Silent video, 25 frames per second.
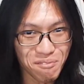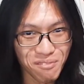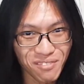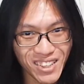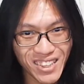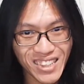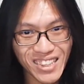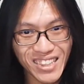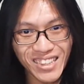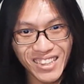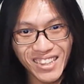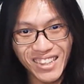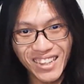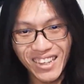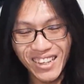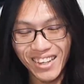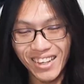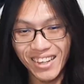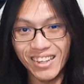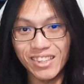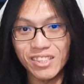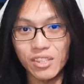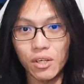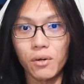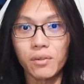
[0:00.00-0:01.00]
Like
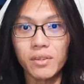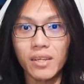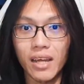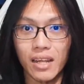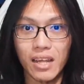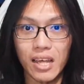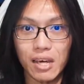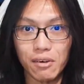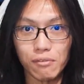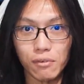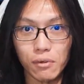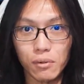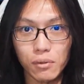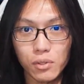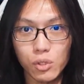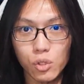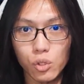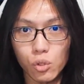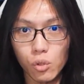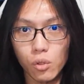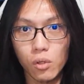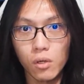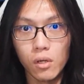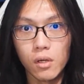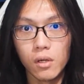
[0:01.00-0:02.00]
it's on that level.
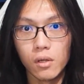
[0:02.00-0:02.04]
So